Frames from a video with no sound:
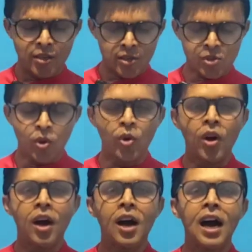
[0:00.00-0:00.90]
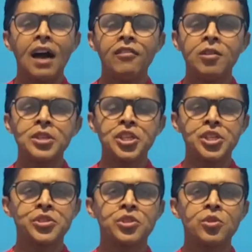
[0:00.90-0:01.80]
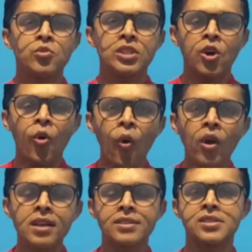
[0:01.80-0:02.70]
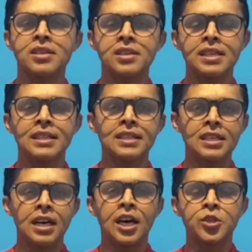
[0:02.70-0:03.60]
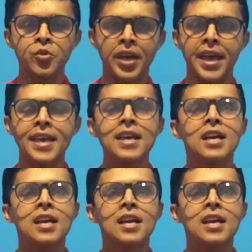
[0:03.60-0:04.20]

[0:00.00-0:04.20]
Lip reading: so I will be teaching you the whole lesson in, today.